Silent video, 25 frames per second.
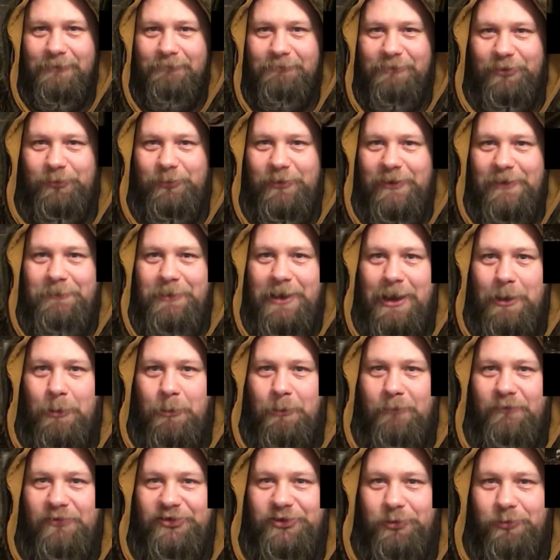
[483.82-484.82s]
between the power
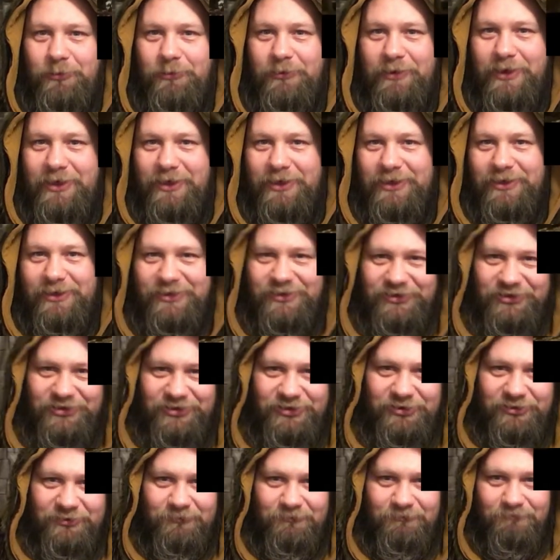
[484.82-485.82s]
of the sword and his.
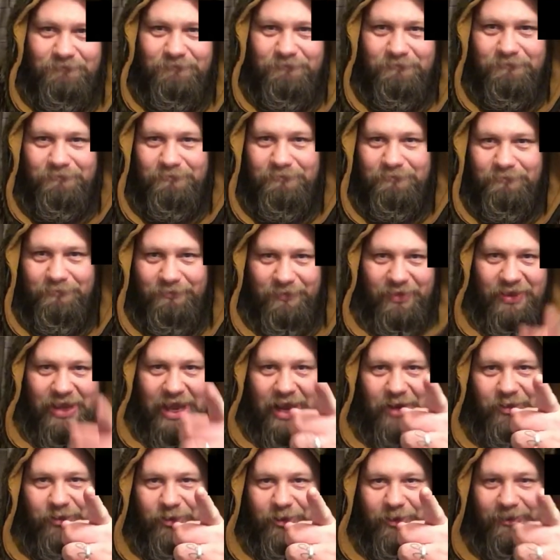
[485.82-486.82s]

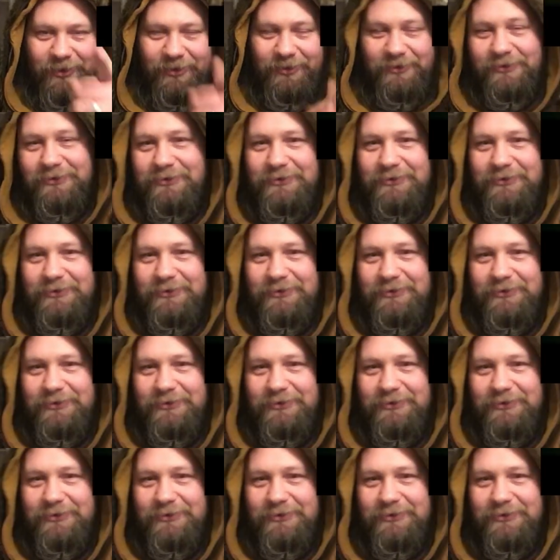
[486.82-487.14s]
That thing.